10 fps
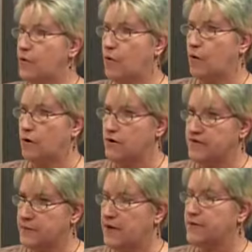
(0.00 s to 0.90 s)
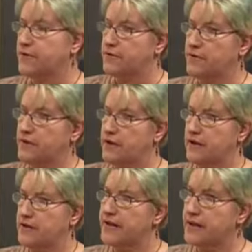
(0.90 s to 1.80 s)
or some other
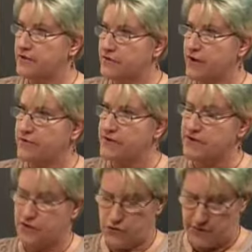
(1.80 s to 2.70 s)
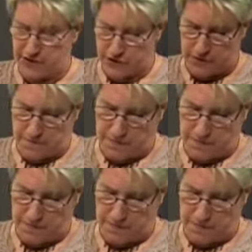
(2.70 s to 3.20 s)
catastrophic situation.